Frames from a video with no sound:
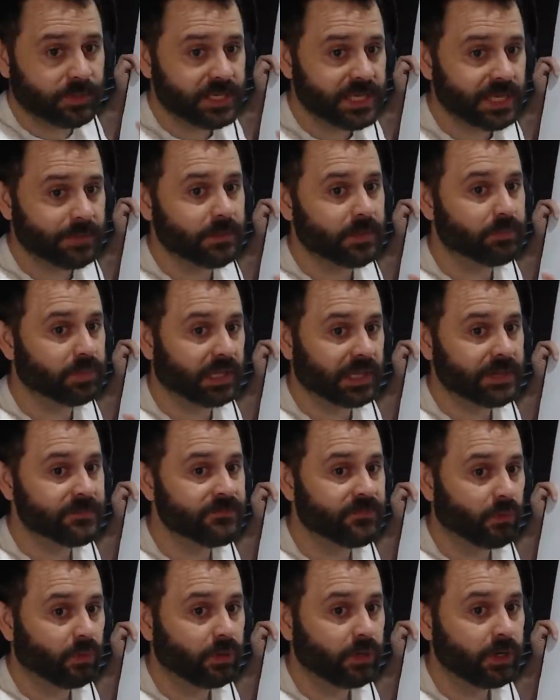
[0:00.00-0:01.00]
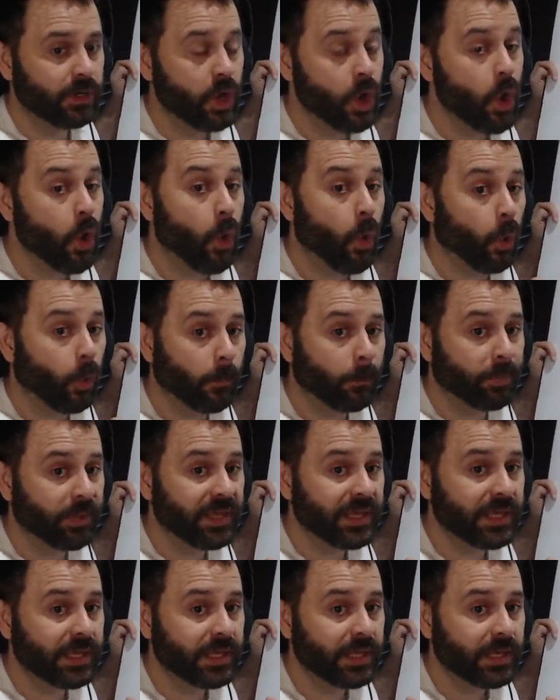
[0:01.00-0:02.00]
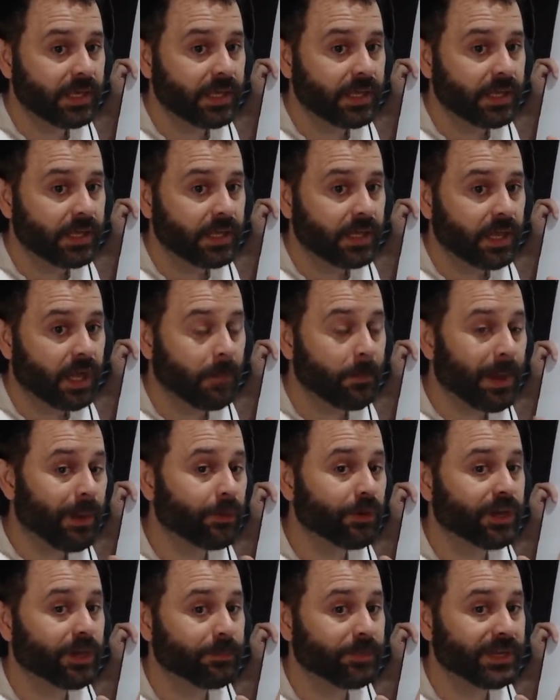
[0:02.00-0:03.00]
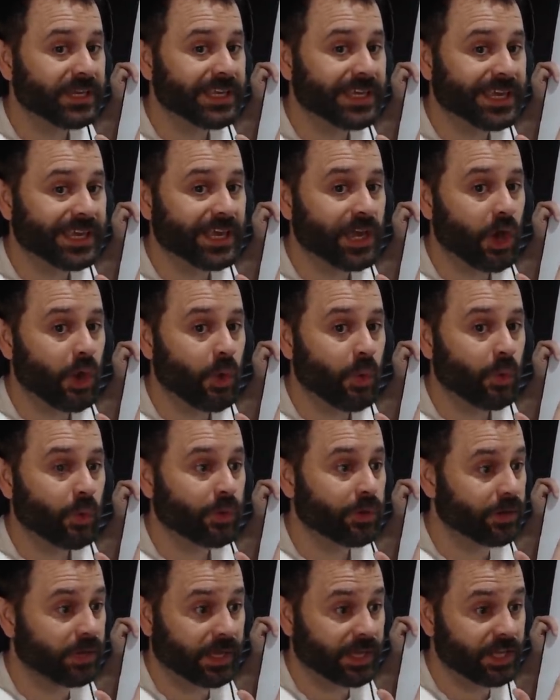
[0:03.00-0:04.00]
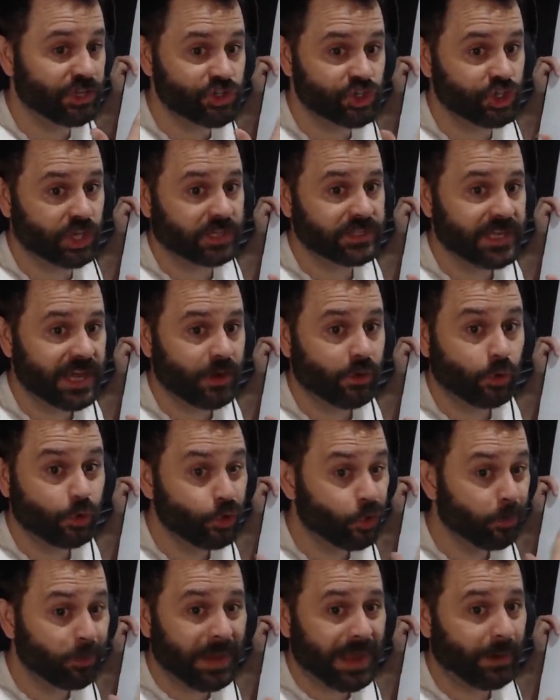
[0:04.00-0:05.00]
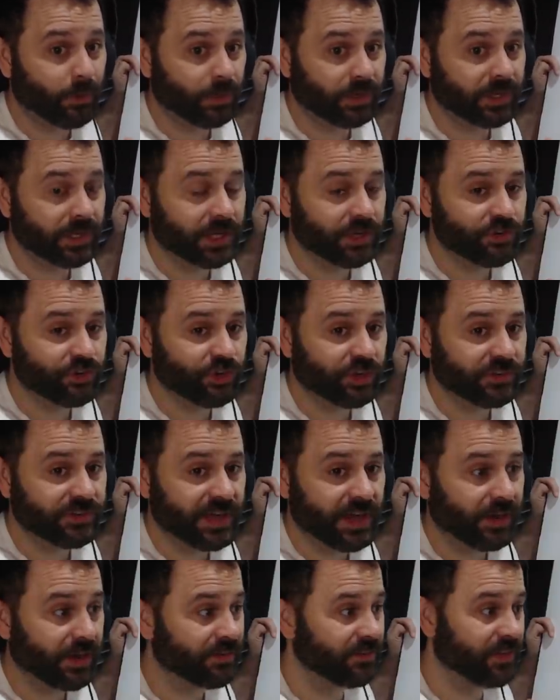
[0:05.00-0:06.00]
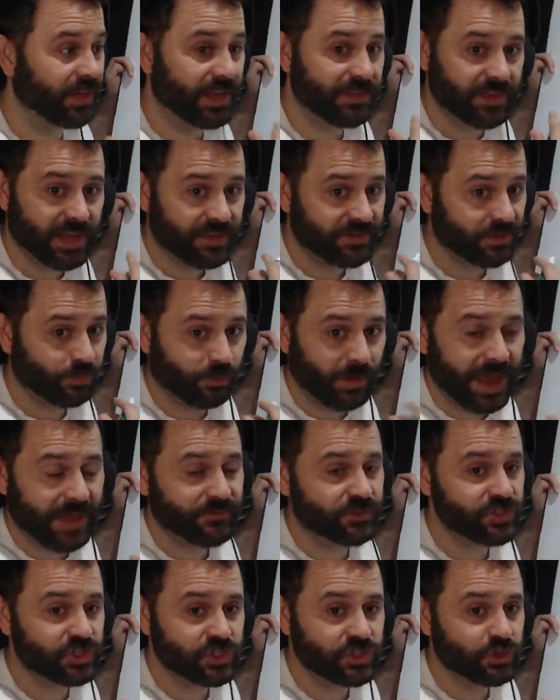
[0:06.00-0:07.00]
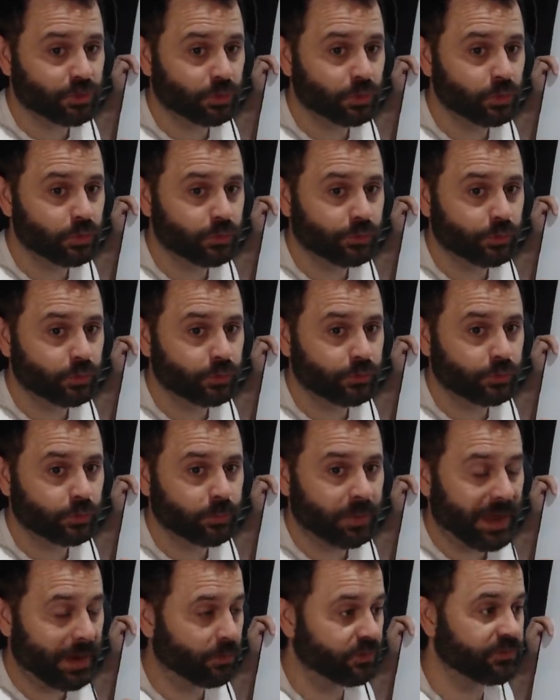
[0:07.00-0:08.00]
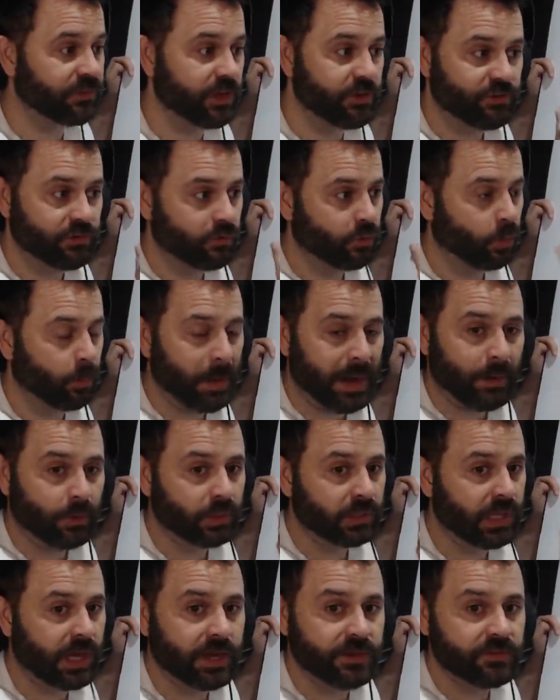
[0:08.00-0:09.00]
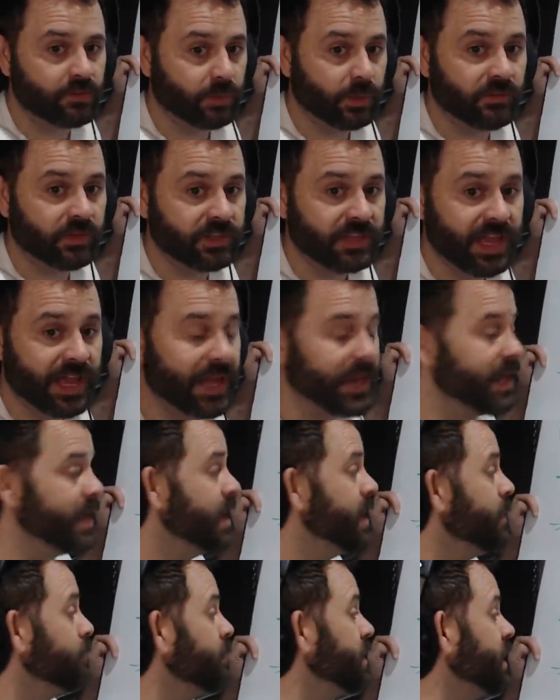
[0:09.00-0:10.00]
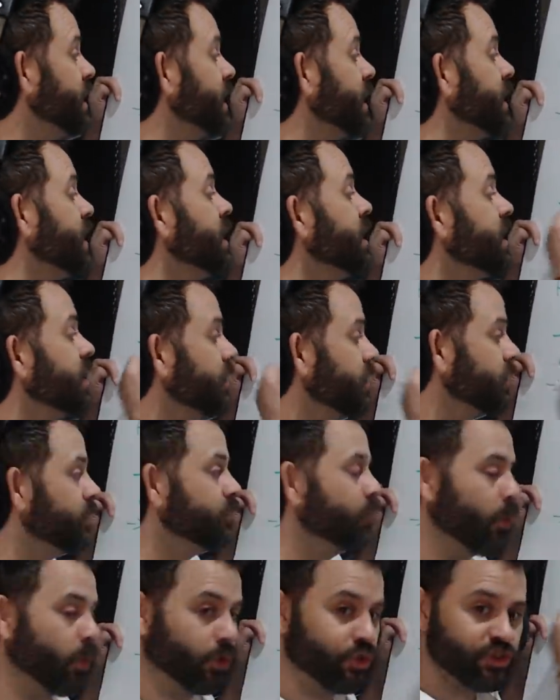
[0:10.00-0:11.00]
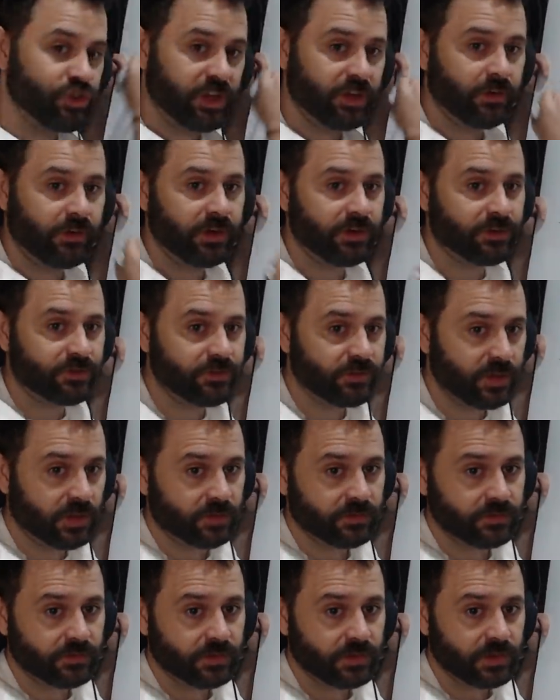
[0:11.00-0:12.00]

can be blamed for it, or B, a power company can go can get shut down or your power can get shut down as, as, as it ravages through through through power stations or power lines or whatever like that meaning more generator sales